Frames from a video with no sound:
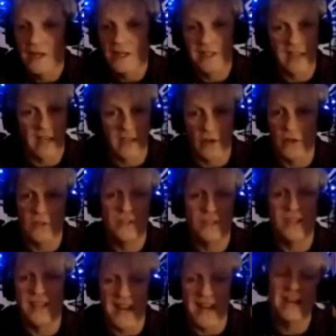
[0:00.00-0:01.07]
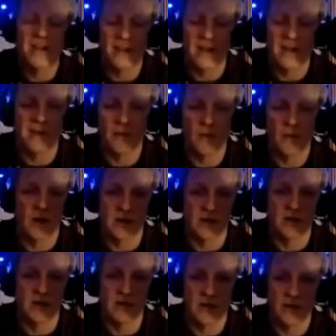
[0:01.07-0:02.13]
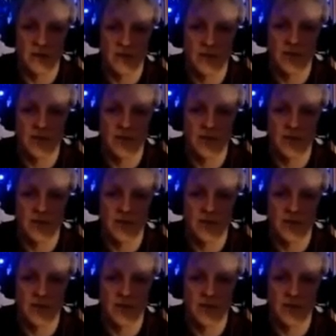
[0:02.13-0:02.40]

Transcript: technology, anything that works, you know.